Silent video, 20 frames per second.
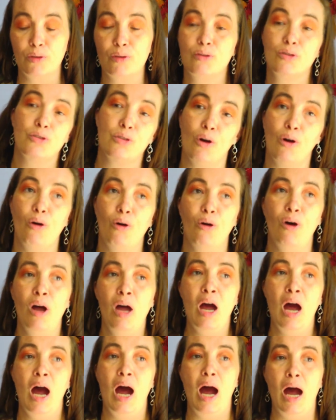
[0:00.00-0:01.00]
so
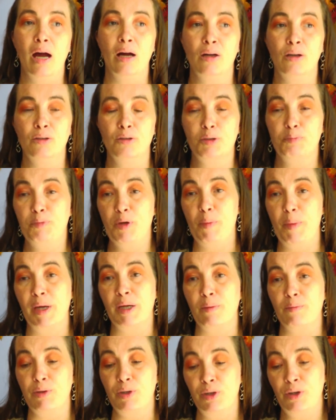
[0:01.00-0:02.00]
I'll put my
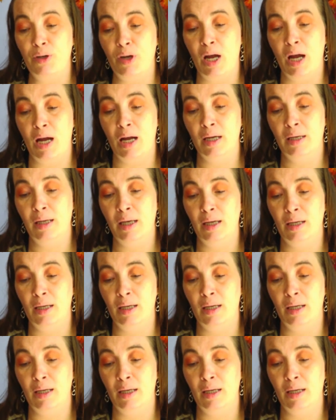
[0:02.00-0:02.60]
computer on